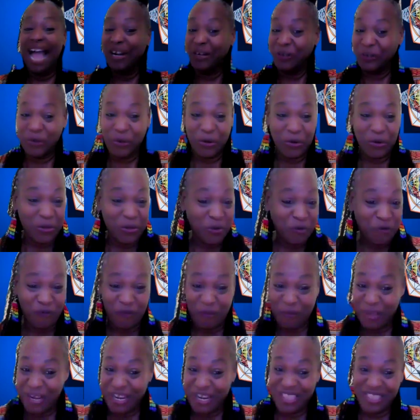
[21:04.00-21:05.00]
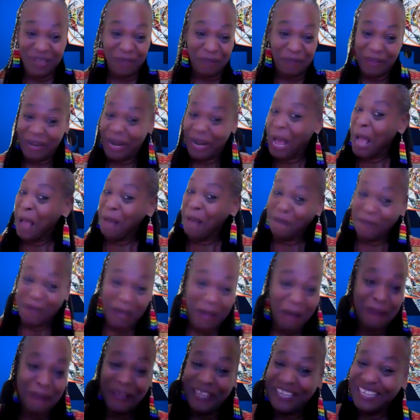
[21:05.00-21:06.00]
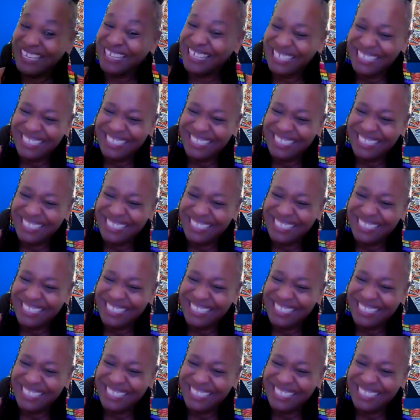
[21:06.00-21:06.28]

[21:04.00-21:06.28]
don't know you from anything, but I'm coming,